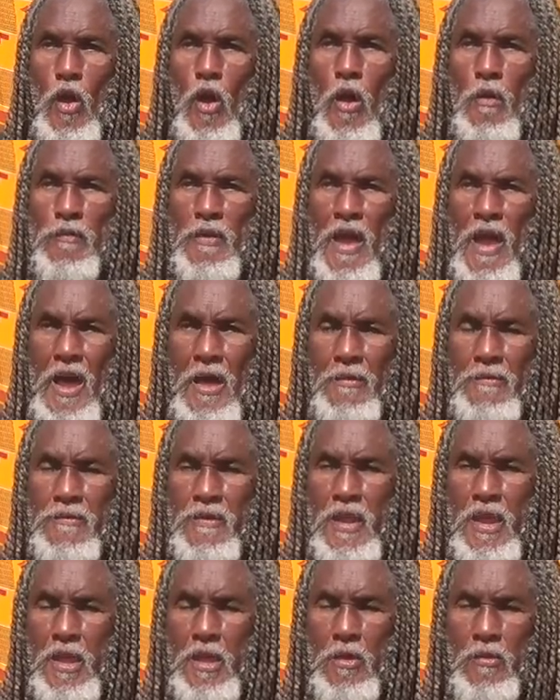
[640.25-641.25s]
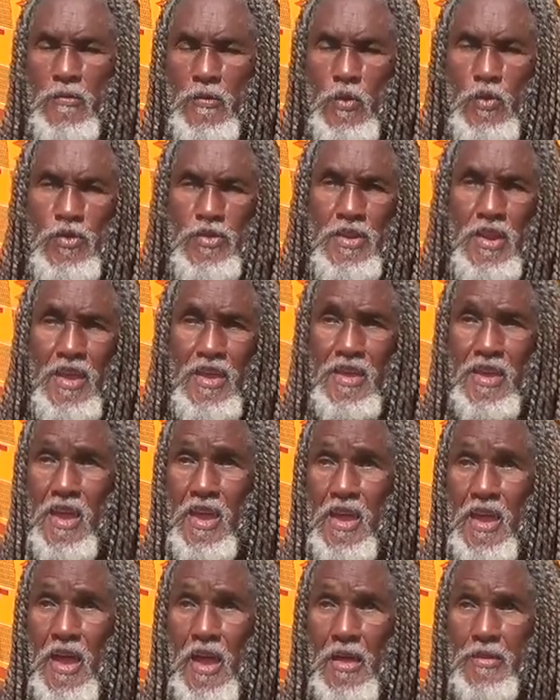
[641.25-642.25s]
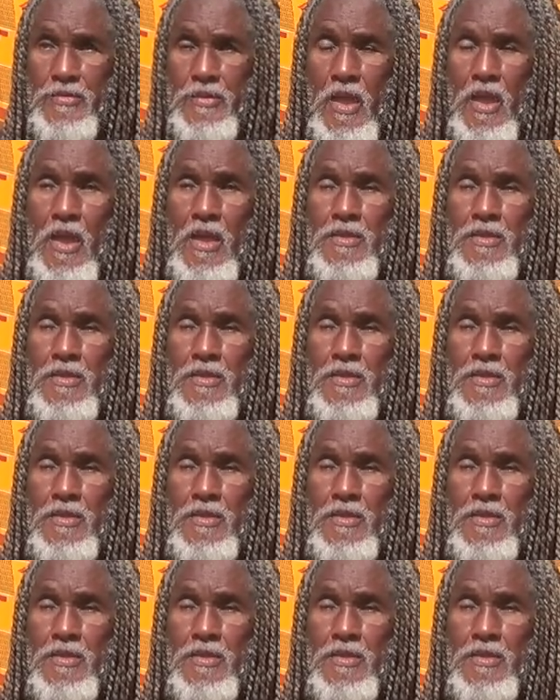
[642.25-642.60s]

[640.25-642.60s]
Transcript: of conflict, confusion, and chaos